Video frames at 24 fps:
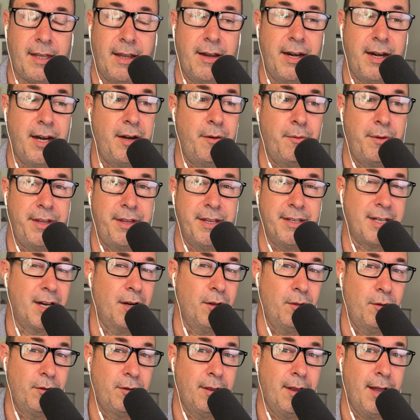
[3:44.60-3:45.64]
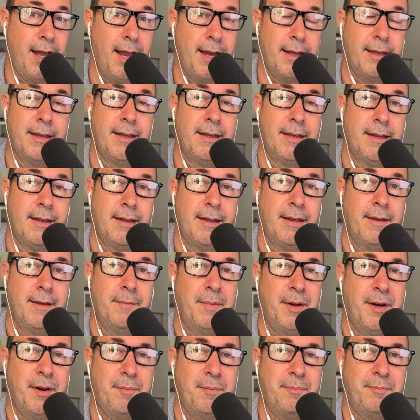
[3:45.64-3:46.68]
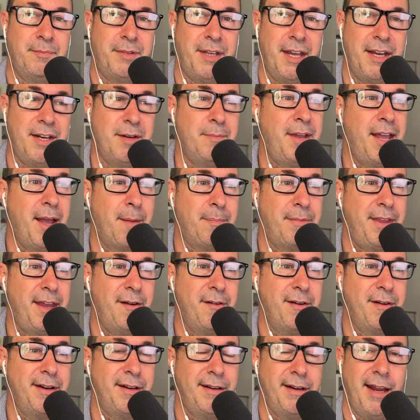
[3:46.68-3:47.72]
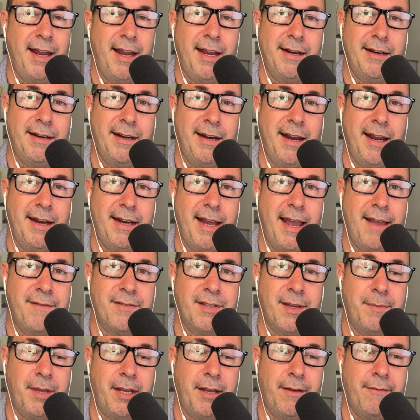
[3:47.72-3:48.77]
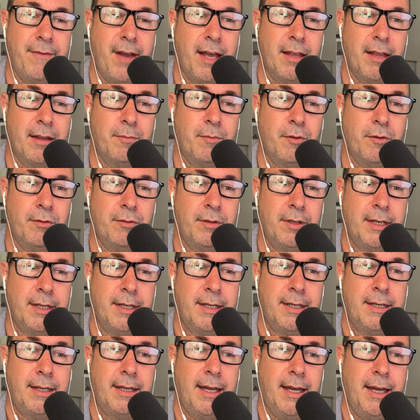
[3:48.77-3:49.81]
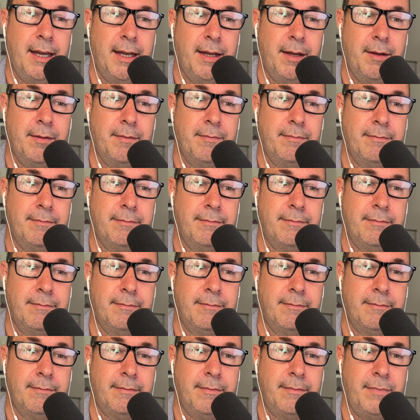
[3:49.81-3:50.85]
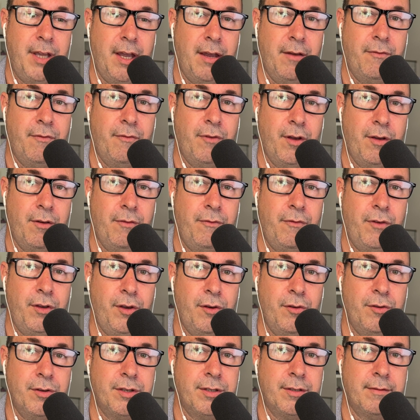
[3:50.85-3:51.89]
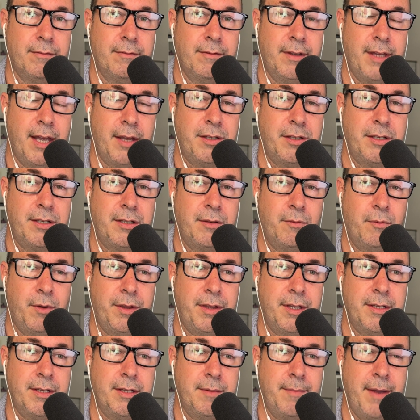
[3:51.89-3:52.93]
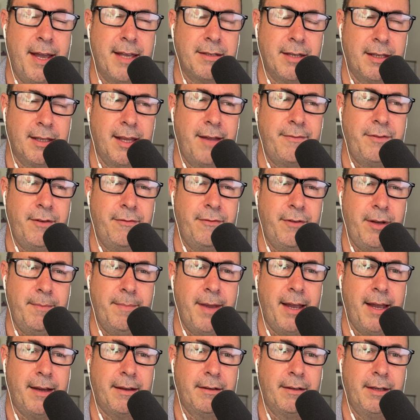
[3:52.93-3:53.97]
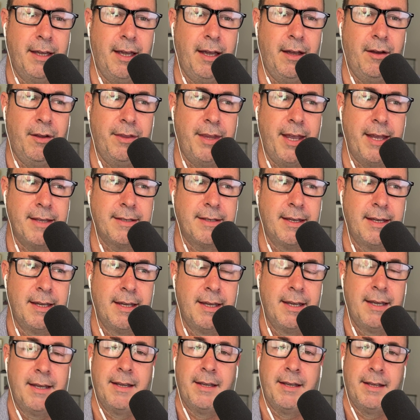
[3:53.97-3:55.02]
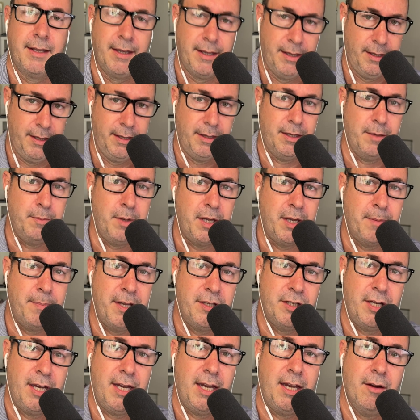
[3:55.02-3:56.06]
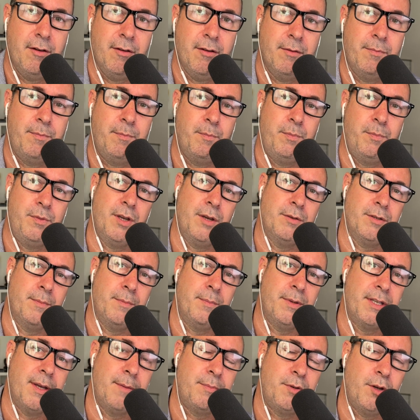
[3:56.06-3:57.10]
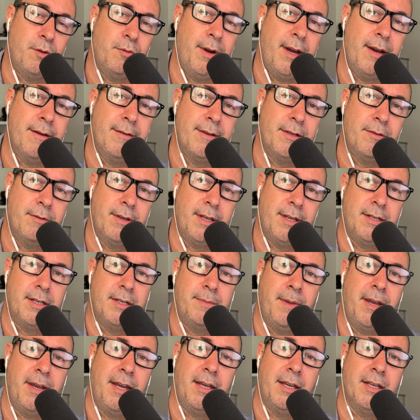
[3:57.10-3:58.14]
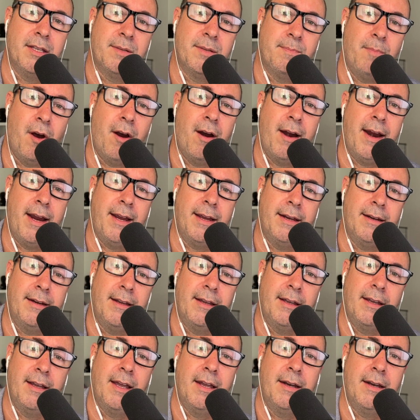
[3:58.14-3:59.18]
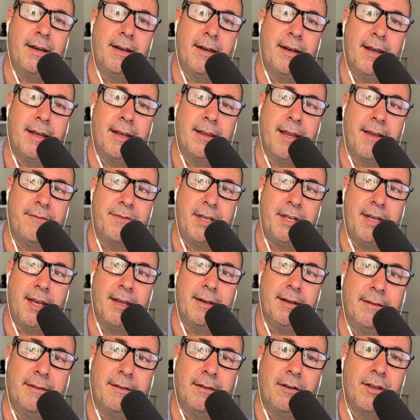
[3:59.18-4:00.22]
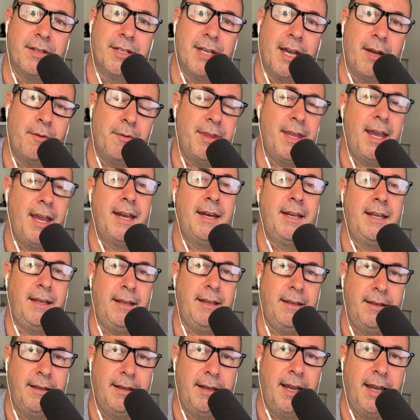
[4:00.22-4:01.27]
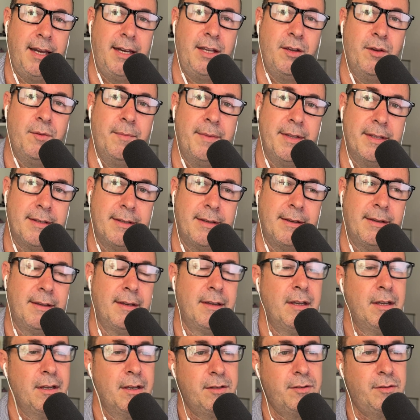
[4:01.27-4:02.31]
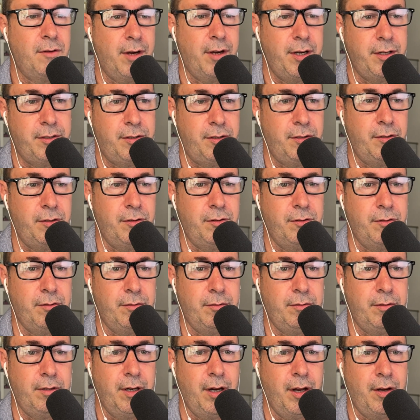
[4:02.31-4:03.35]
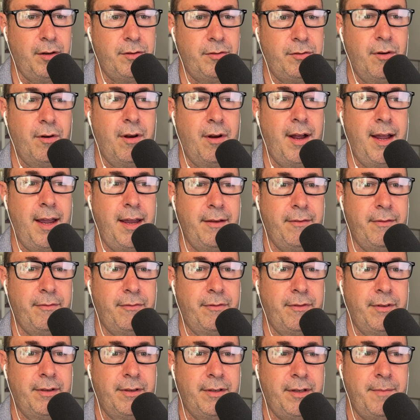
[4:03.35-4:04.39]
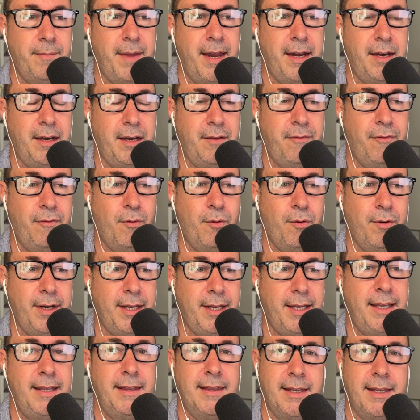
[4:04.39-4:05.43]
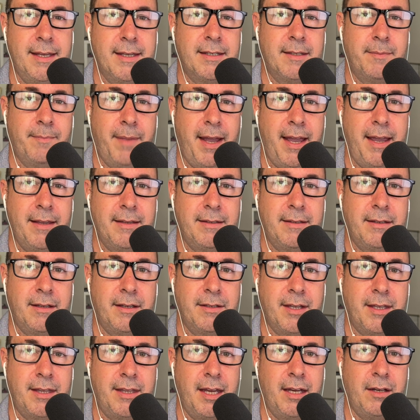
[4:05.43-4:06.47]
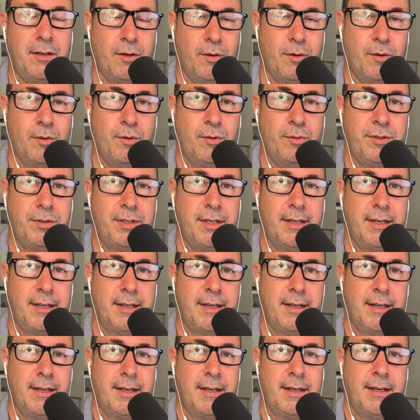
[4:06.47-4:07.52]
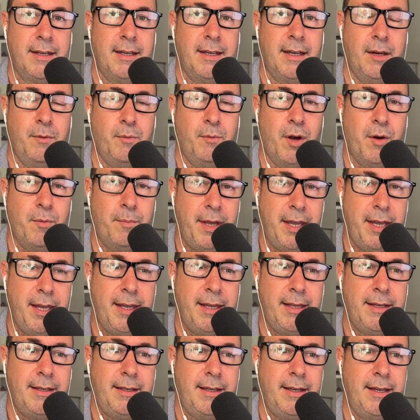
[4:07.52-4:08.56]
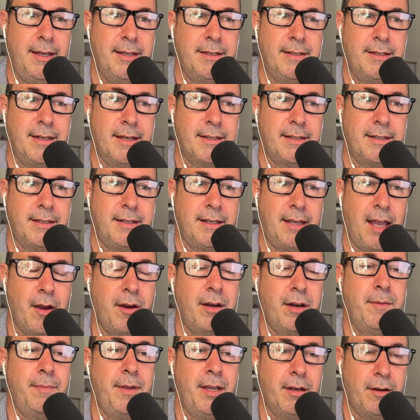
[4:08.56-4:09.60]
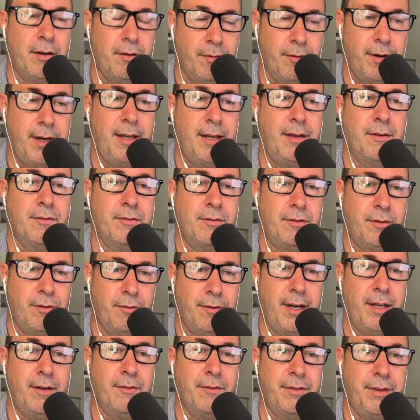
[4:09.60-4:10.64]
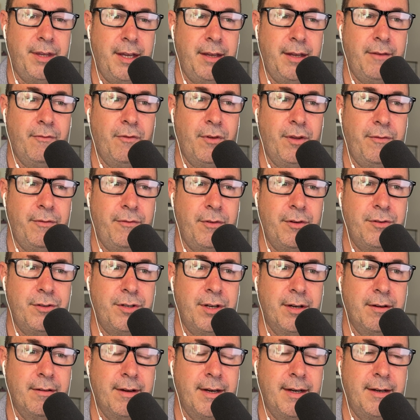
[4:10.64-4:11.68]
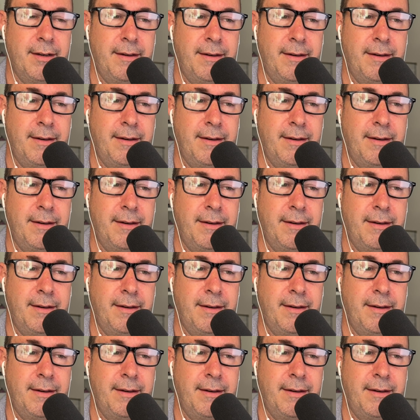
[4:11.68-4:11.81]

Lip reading: I don't know what that's going to look like, but I'm keen to be up there and have something available for use. And that's what this is about. So I'd love your feedback on that. The bigger picture here in terms of Perceptuaware is really just being inspiring, and I'd love to in contact with any humans trying to drive humanity forward in this space, because I think tools and well-being is just going to be a critical thing for the future.